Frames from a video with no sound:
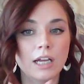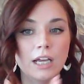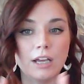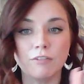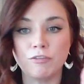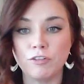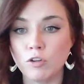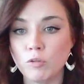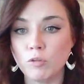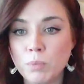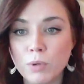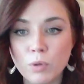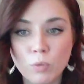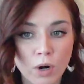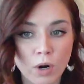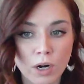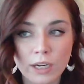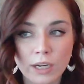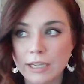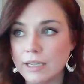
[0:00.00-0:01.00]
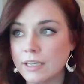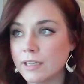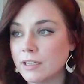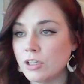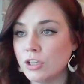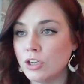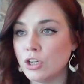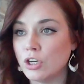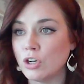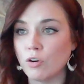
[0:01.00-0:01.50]
If you've been
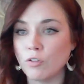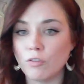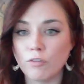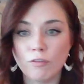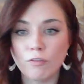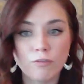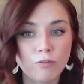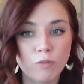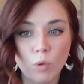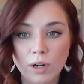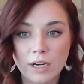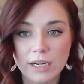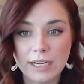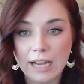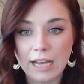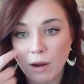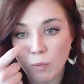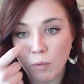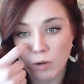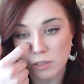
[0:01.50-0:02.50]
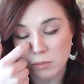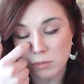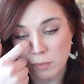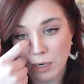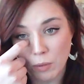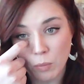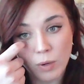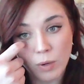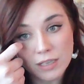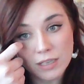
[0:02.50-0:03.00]
working, 40 hours
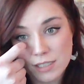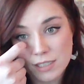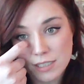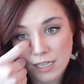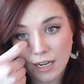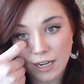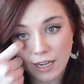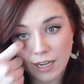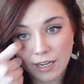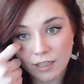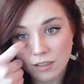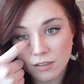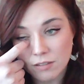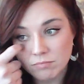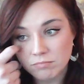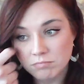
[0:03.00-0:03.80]
by Wednesday,